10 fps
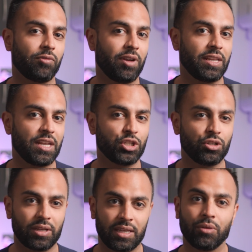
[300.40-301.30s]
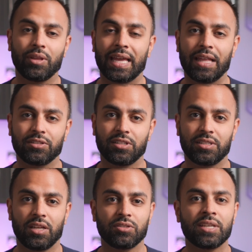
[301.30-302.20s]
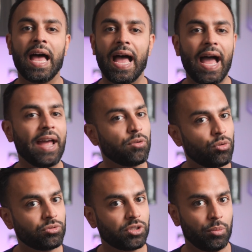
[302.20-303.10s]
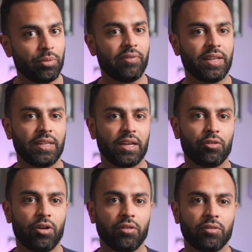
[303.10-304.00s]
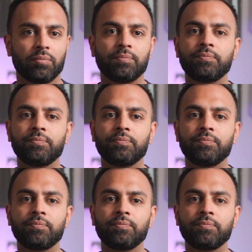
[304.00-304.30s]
of radiation to kill the cancer cells and also prevent their growth.